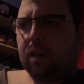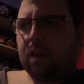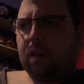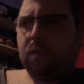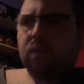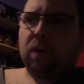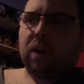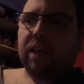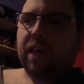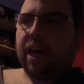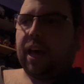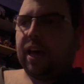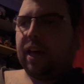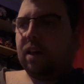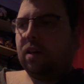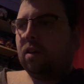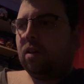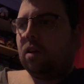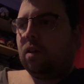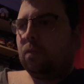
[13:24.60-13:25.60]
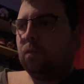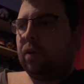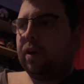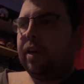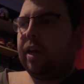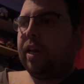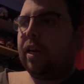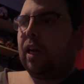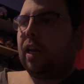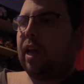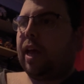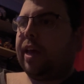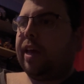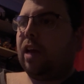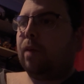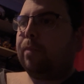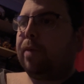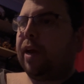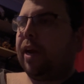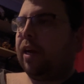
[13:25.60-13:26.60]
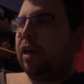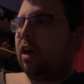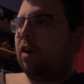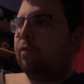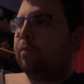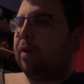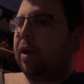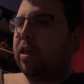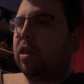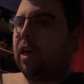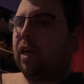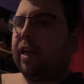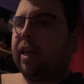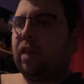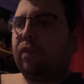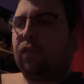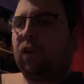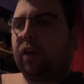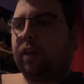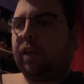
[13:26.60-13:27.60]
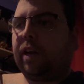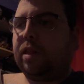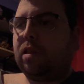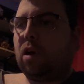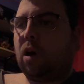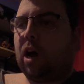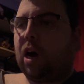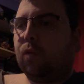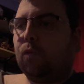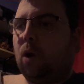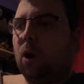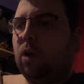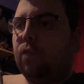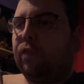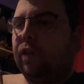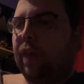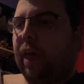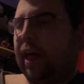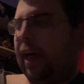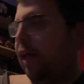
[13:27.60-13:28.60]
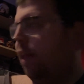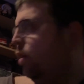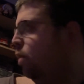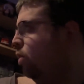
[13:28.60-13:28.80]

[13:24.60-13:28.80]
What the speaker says: Well, yeah, we need a lake big enough basically to flood an entire road for that.